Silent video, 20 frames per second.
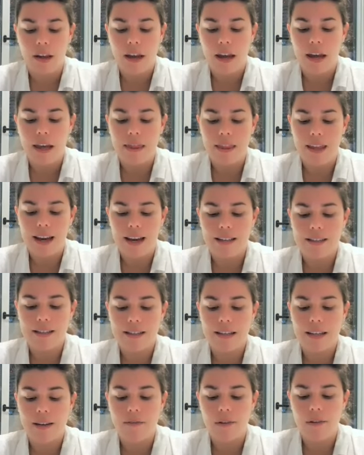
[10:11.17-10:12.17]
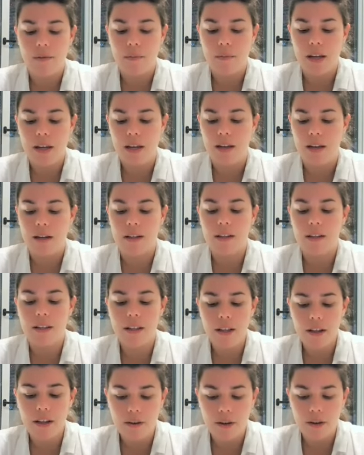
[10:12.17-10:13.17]
and that's given me a
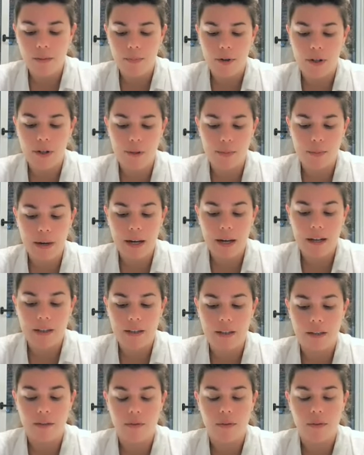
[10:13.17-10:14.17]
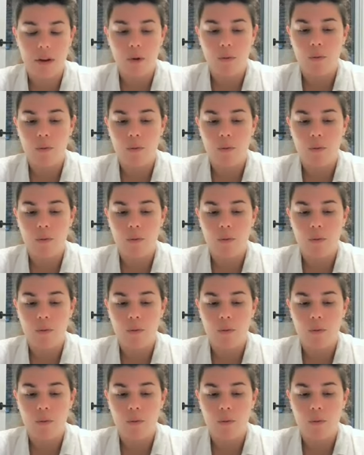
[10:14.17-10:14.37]
clear perspective